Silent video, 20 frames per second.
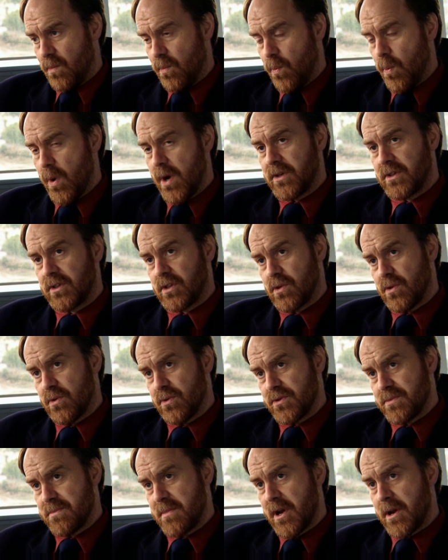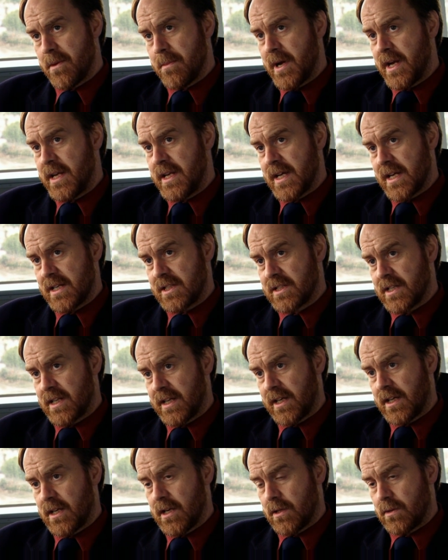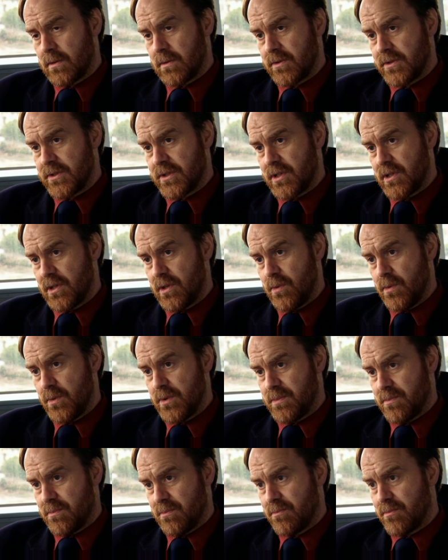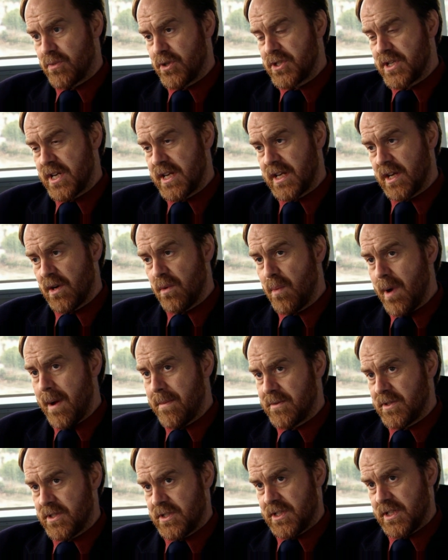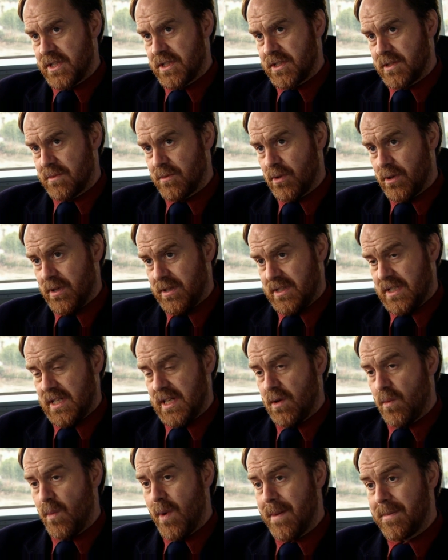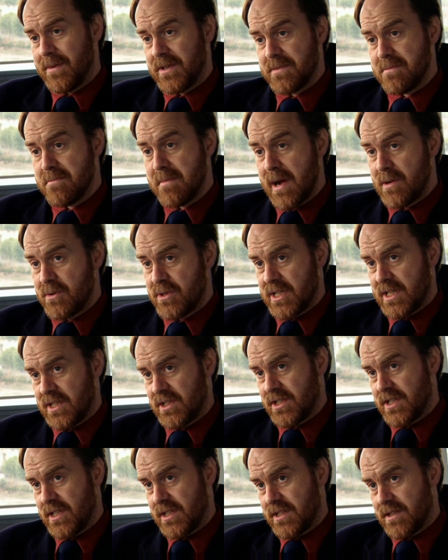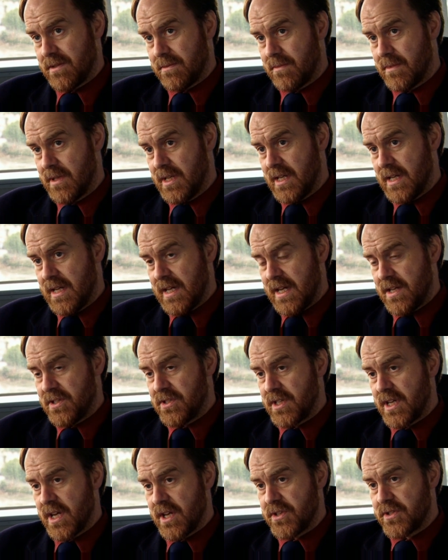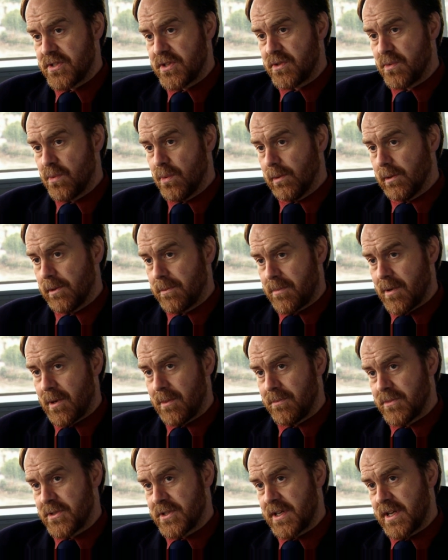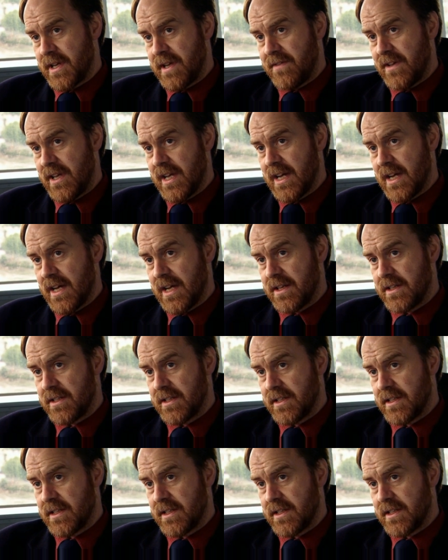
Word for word: one-cause monomaniacs like Coles, who was presenting a weapons system, or indeed a weapons mounting system, as the answer to all the problems the Navy had.